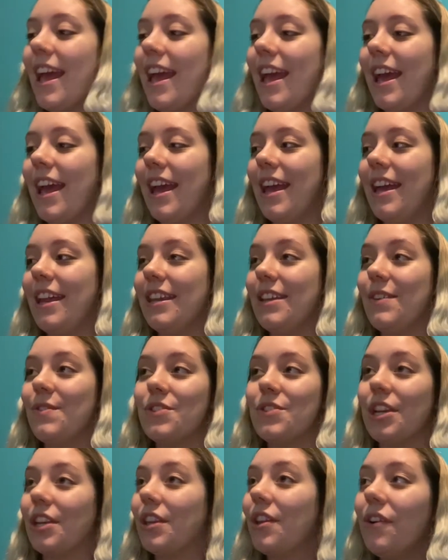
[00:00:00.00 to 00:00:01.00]
And he
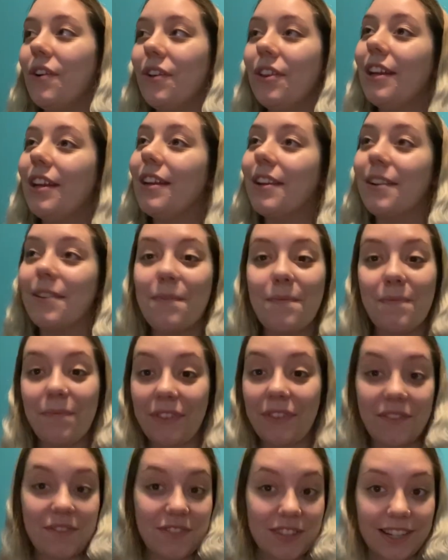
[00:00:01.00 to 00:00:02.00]
was like, no, like
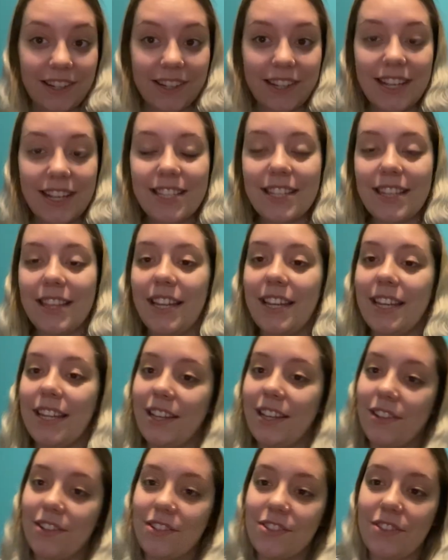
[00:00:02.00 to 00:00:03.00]
I'm serious. And then
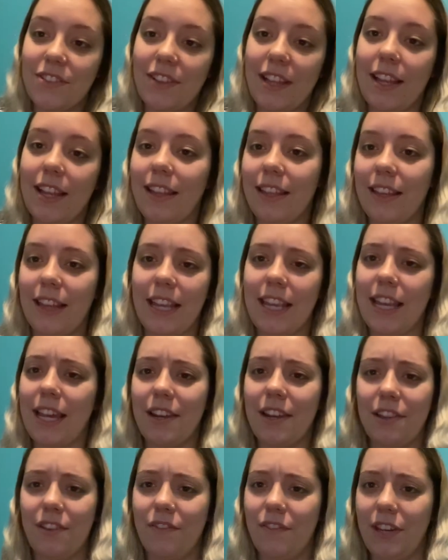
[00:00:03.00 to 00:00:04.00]
he also like he
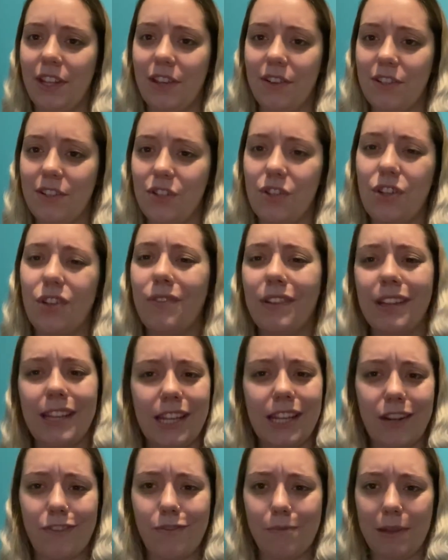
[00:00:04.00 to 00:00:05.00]
ended the video because you couldn't really
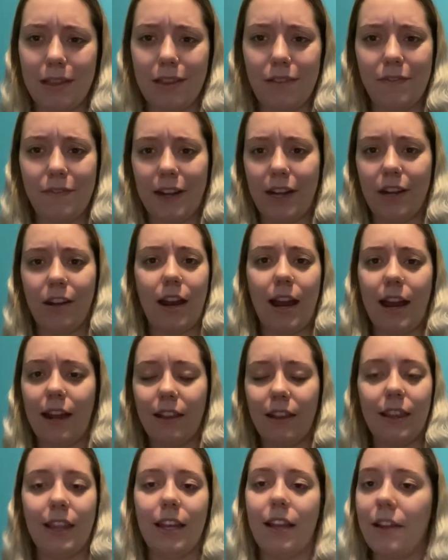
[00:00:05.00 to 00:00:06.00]
hear from like the fire
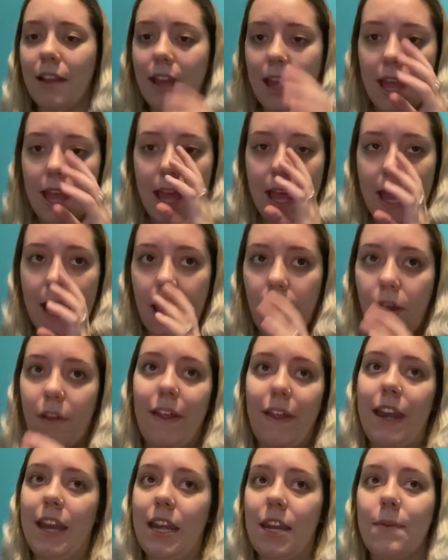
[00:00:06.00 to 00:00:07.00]
crackling and all
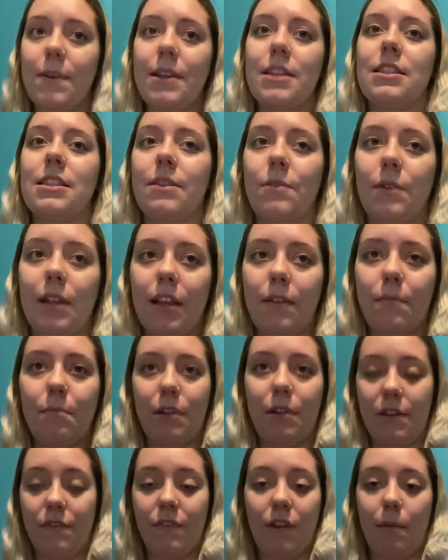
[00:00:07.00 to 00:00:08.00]
that anyways, and they were like
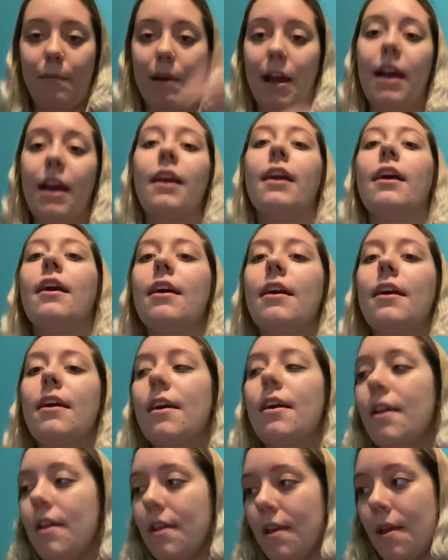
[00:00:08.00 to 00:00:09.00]
pretty far back.
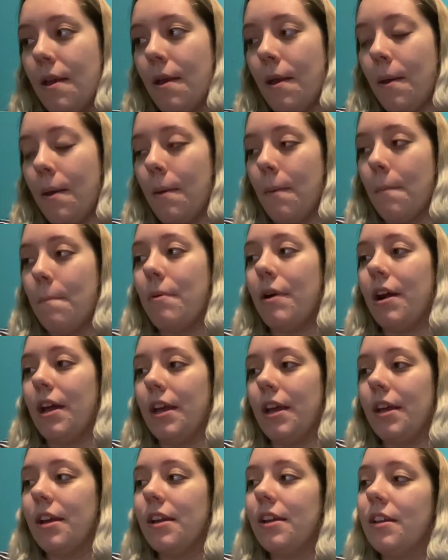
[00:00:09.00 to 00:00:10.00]

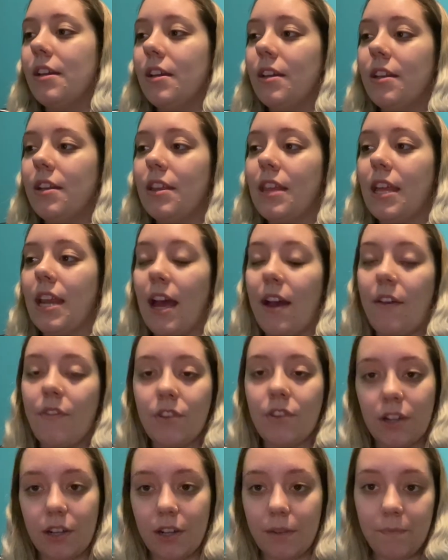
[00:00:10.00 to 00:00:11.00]
But then
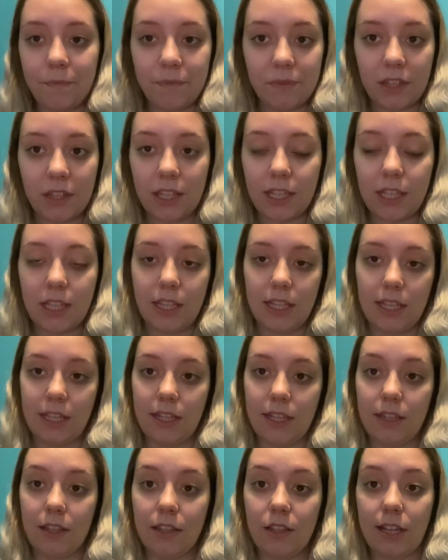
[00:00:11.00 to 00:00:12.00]
after
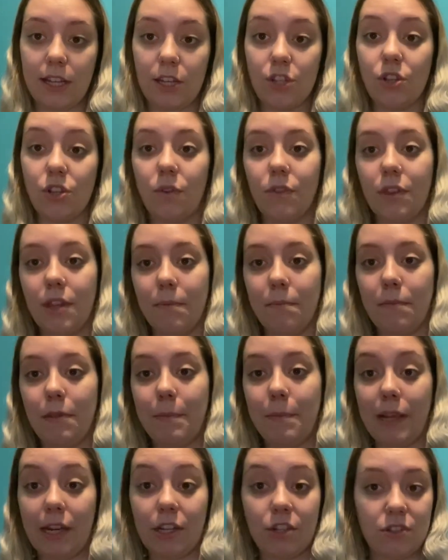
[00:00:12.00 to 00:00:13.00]
he like showed them the
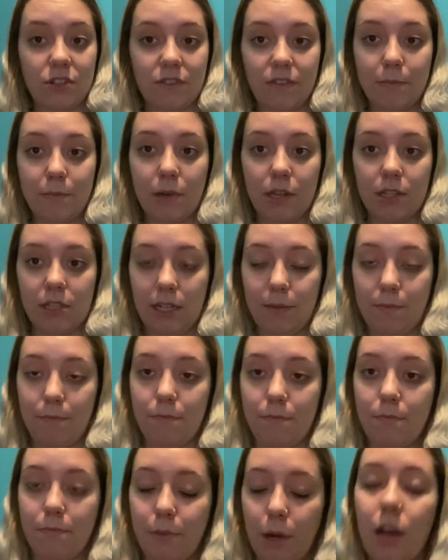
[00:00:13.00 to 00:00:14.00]
pictures of the
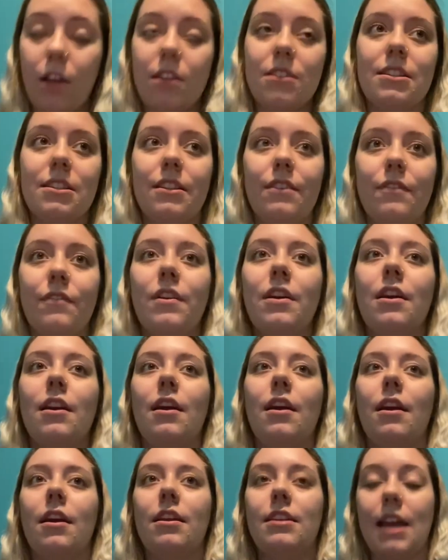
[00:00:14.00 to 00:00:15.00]
positive
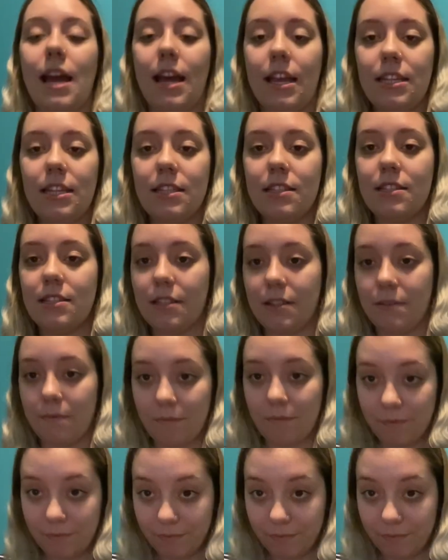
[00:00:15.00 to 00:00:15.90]
tests and